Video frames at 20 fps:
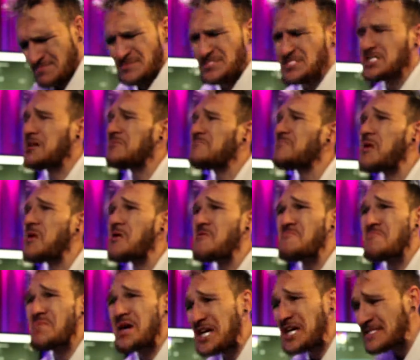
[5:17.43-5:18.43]
Come on,
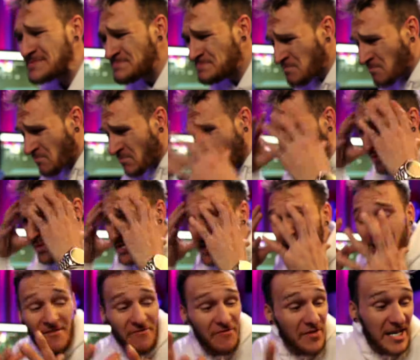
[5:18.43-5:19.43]
man. When did I
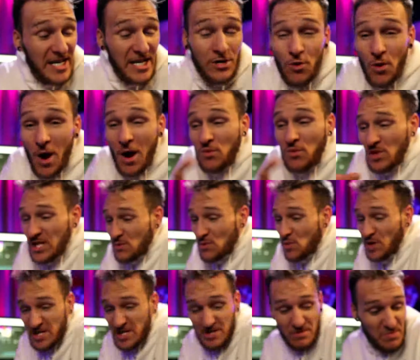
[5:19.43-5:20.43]
forget who I really
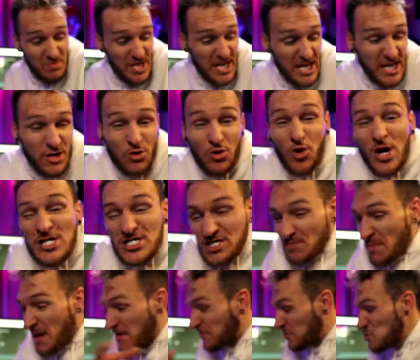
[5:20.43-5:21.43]
wanted to be? Crushing
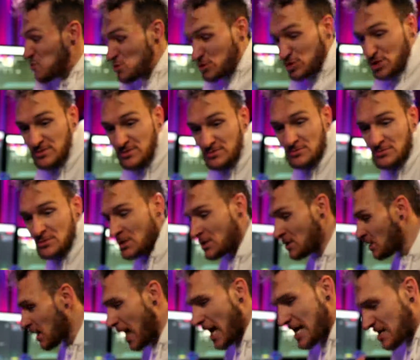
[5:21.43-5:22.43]
my future.
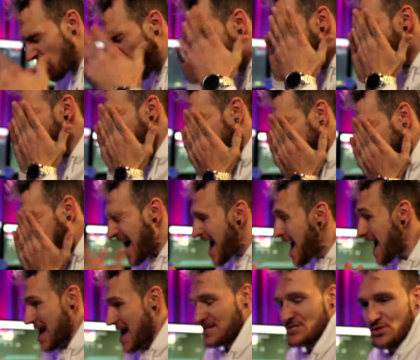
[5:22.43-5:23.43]
Like, oh my
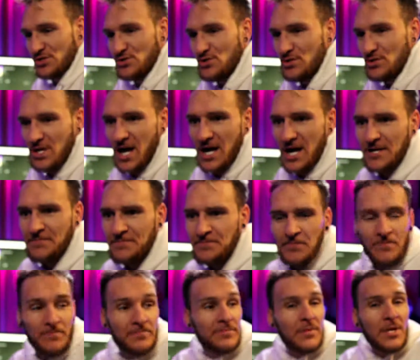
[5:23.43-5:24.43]
God, dude. Like,
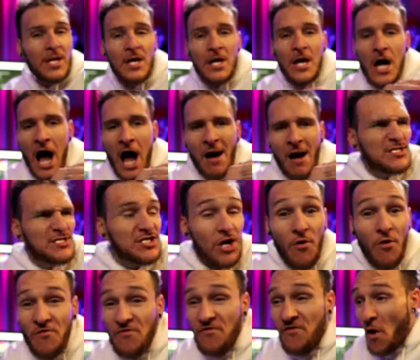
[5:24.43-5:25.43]
I'm so
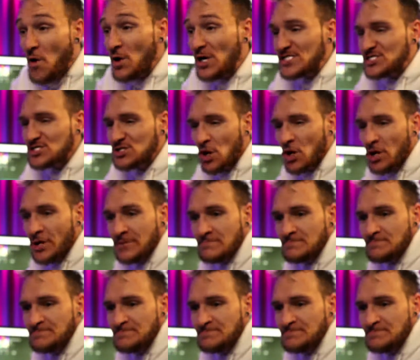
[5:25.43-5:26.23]
focused on